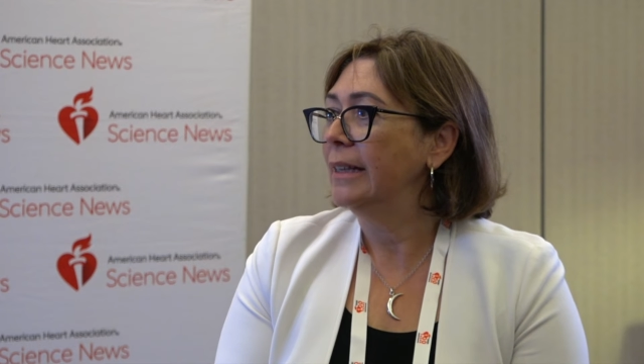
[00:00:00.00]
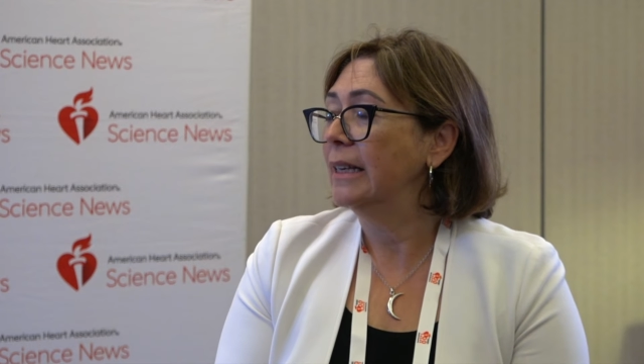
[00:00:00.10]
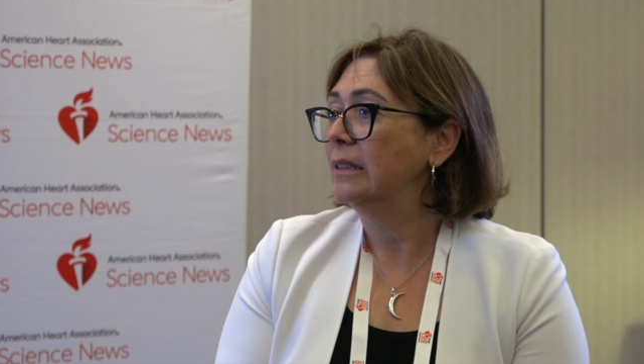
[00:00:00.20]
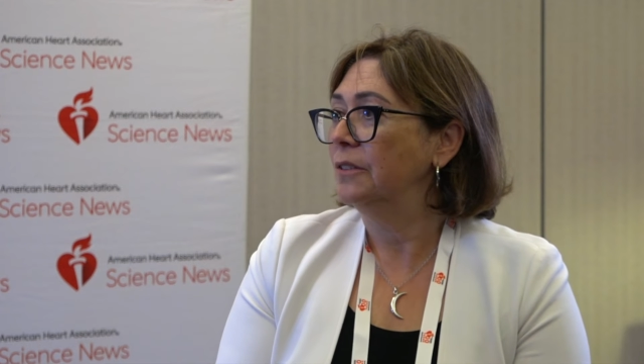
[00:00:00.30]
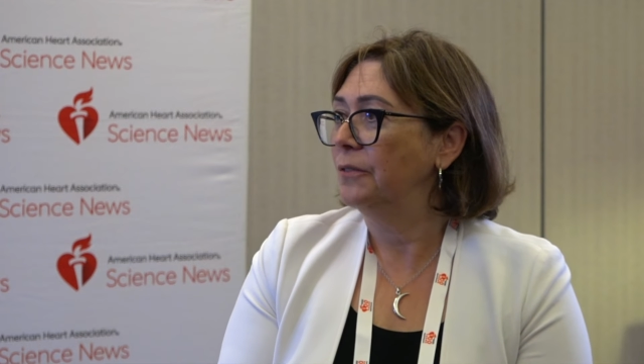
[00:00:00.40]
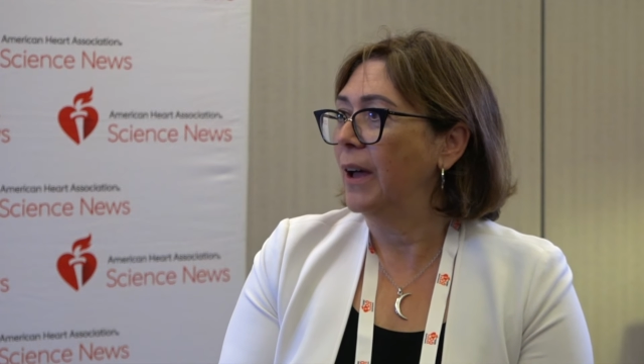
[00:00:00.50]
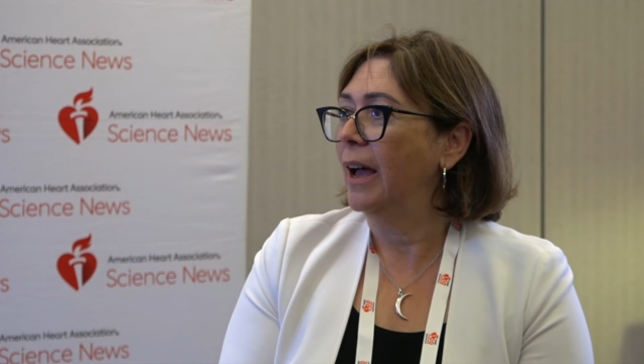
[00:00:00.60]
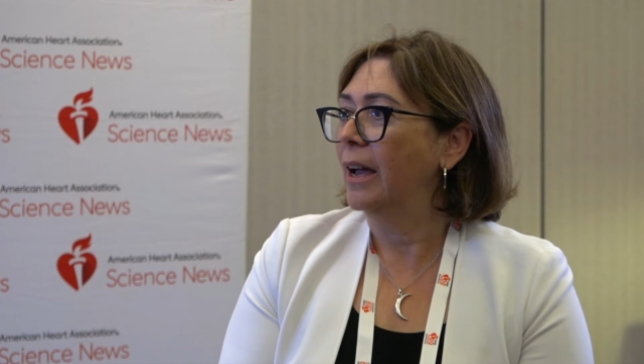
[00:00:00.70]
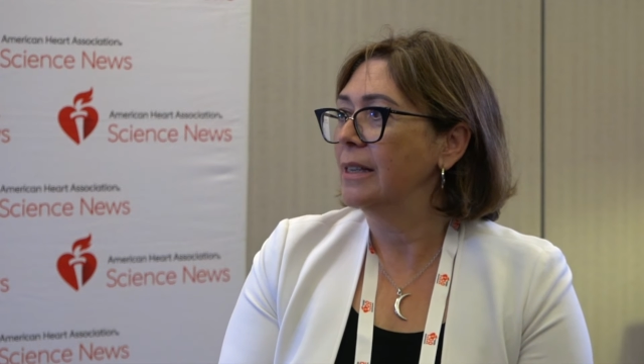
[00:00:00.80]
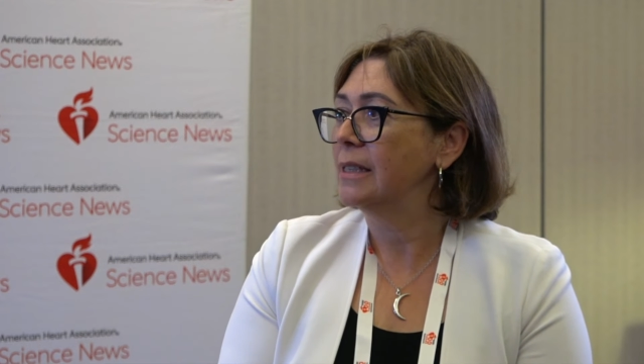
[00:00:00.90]

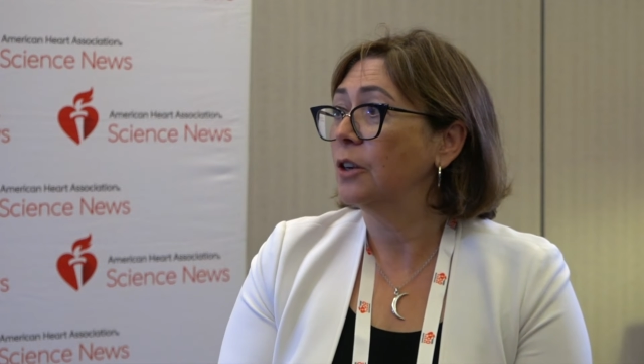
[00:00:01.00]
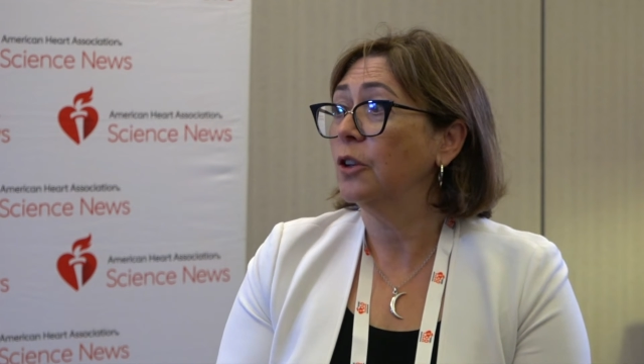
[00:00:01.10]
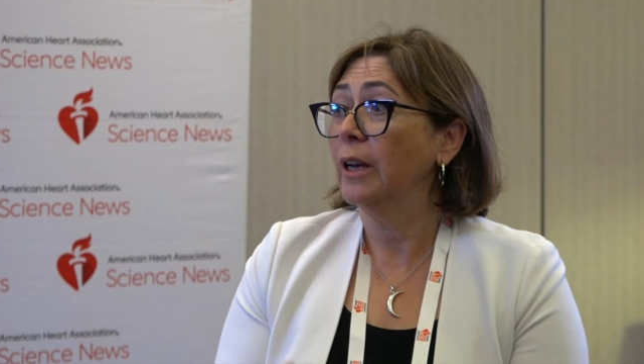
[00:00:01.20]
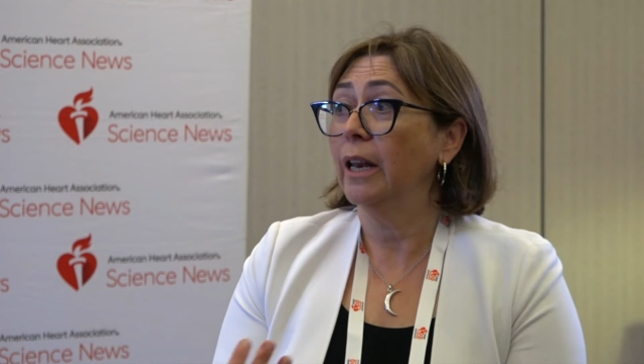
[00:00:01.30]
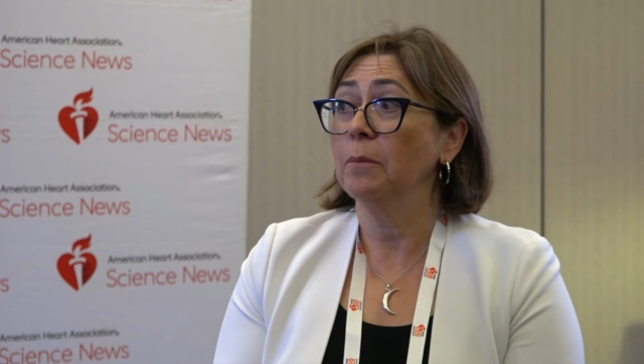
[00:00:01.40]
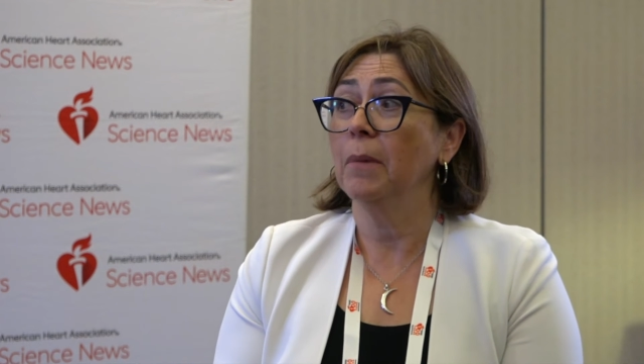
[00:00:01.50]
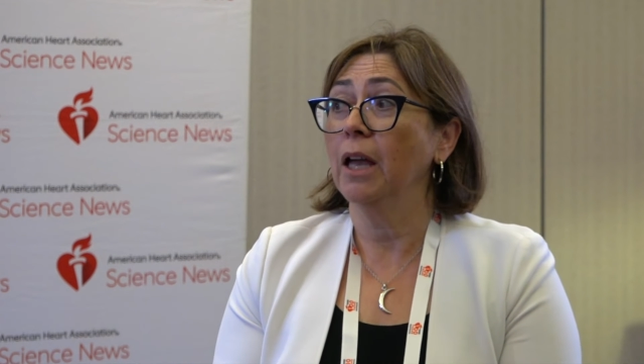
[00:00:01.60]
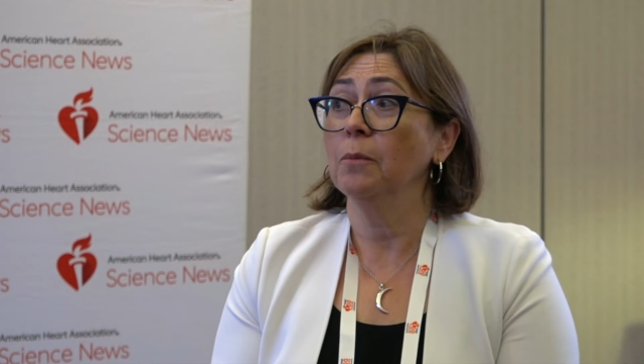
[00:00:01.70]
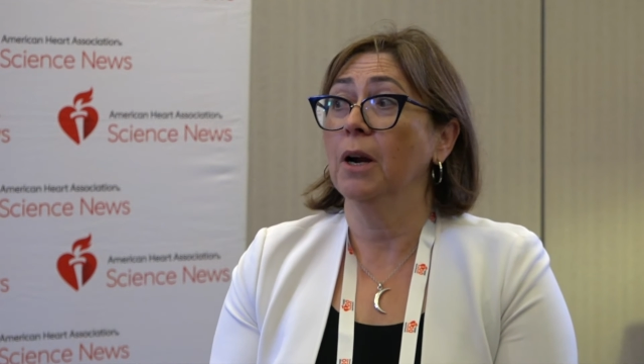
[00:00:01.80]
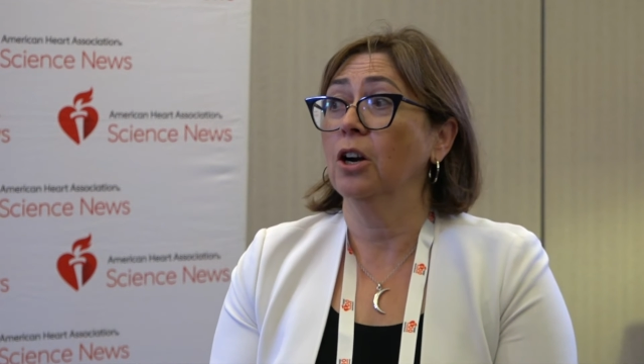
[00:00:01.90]
identify circulating
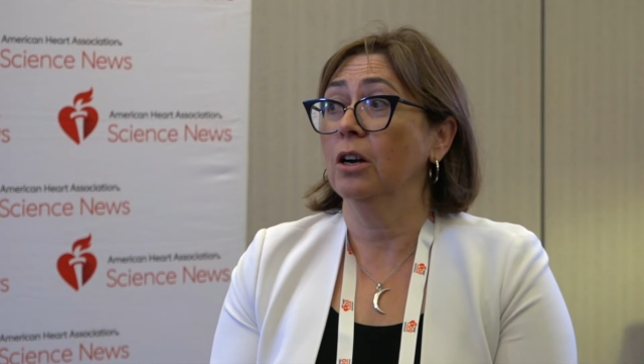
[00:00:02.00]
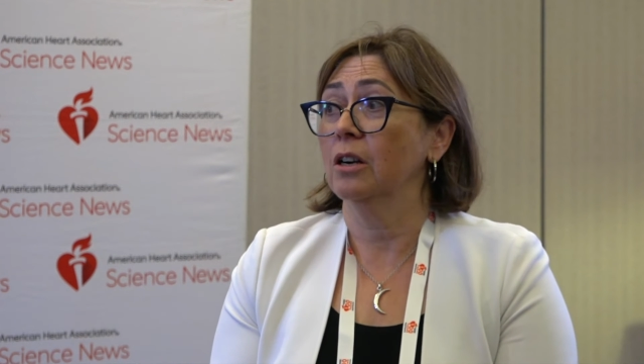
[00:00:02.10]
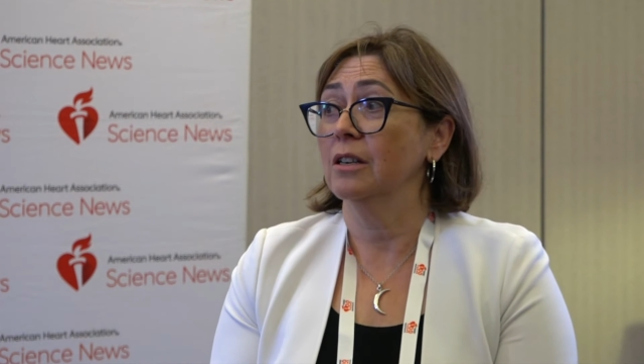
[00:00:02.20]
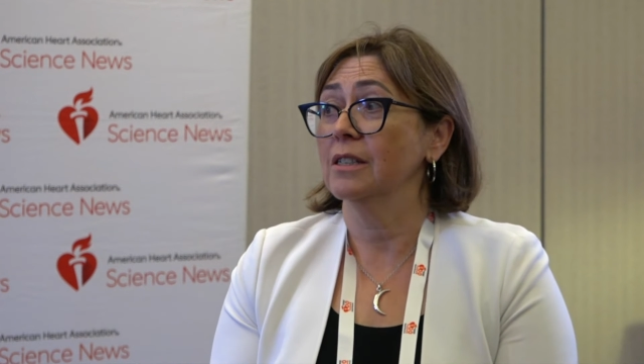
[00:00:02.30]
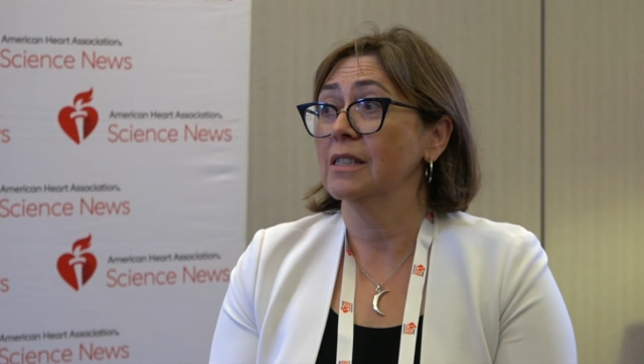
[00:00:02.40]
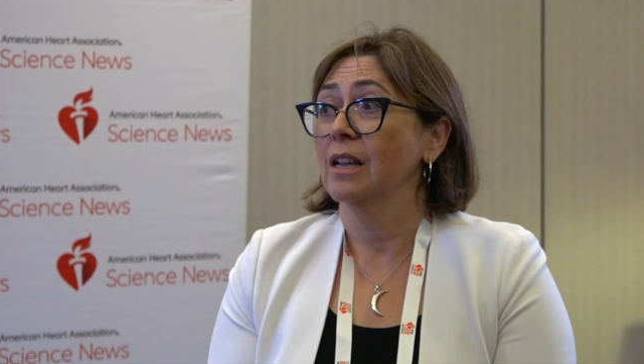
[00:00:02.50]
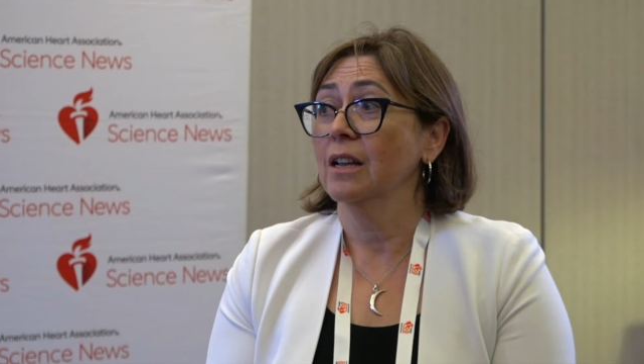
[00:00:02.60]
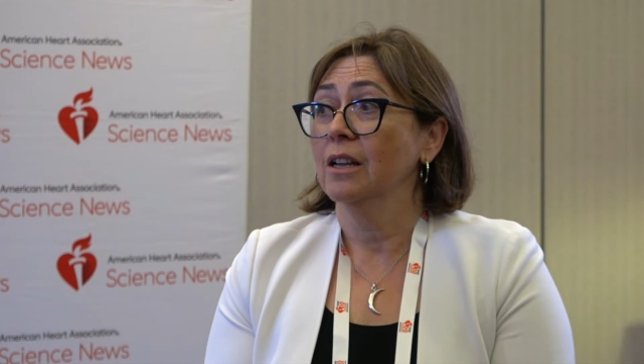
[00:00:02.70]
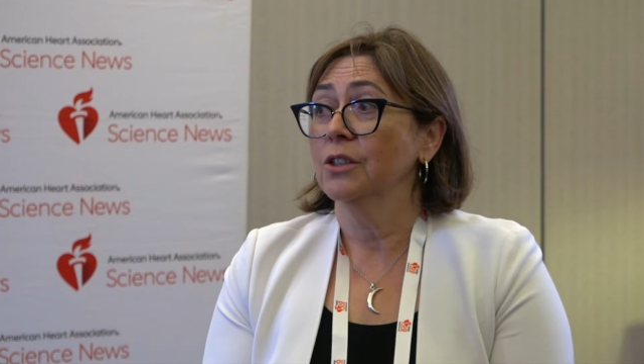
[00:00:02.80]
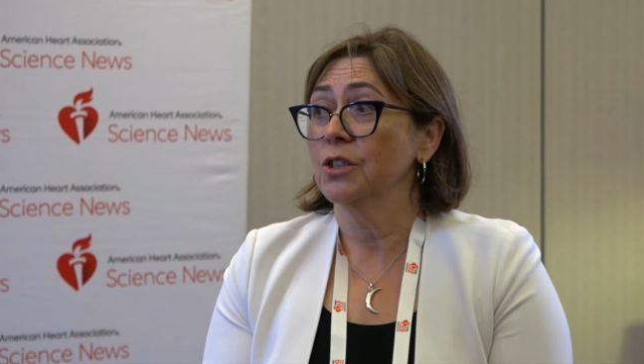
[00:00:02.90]
biomarkers
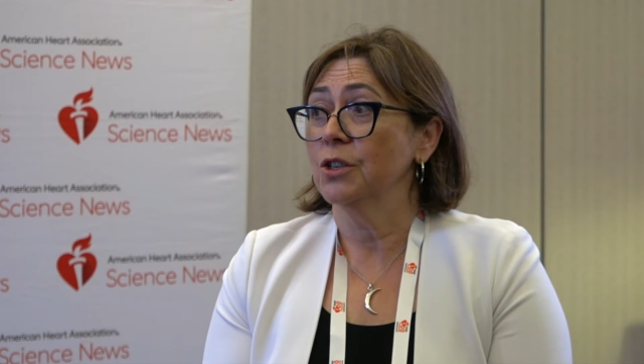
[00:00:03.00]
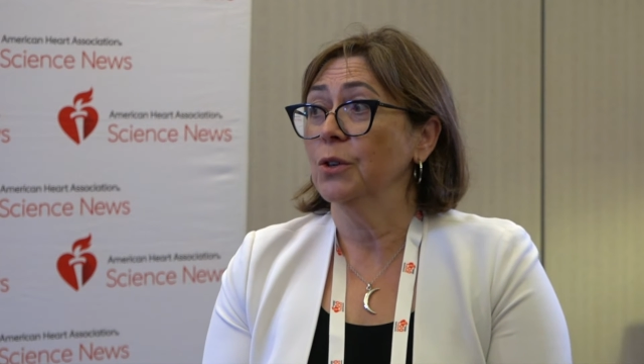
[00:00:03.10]
mm-hmm.